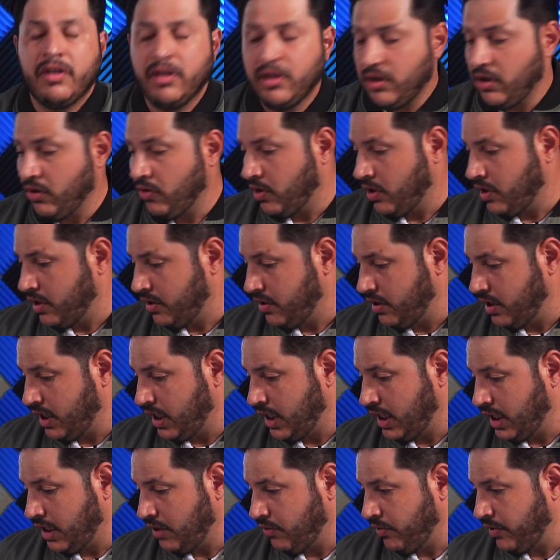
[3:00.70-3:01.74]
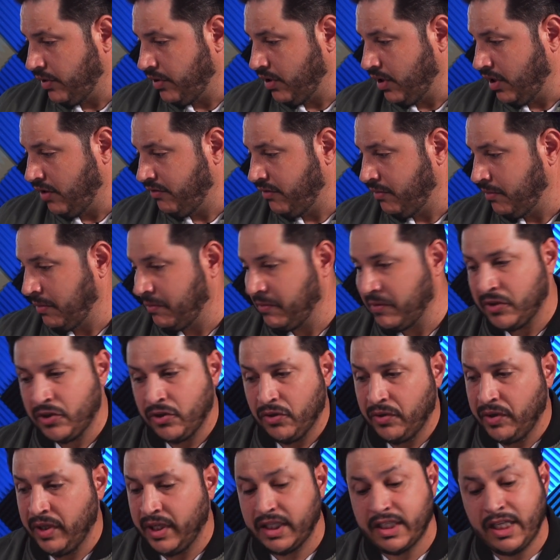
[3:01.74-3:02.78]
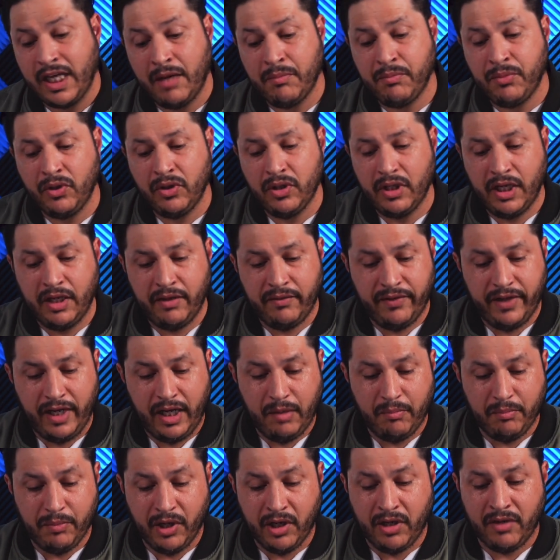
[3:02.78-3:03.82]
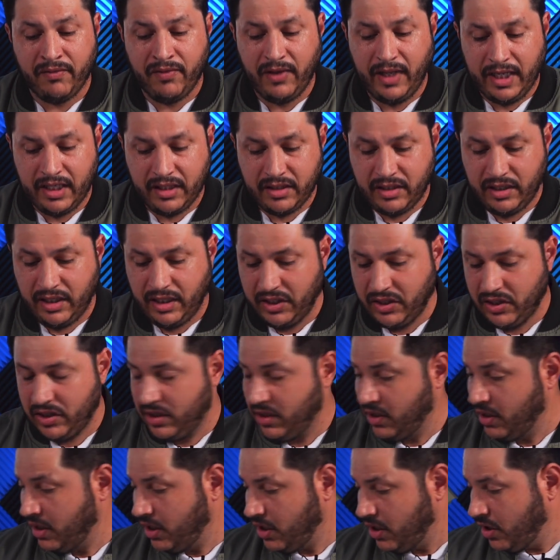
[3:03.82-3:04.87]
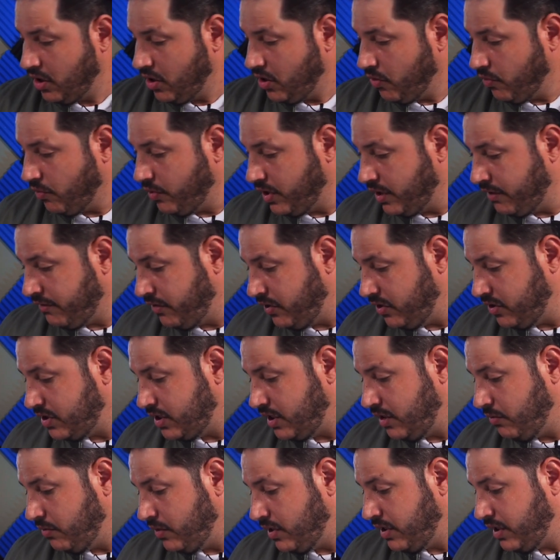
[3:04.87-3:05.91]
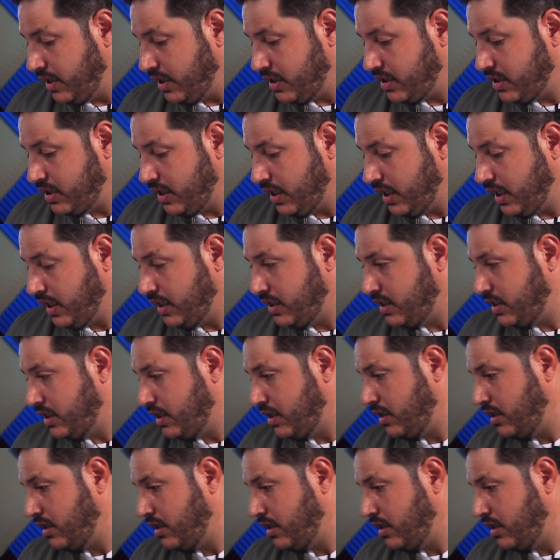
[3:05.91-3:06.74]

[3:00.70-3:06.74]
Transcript: to go on with all of them. I'm going to show you an example of a butterfly stitch. Whenever you see one that says,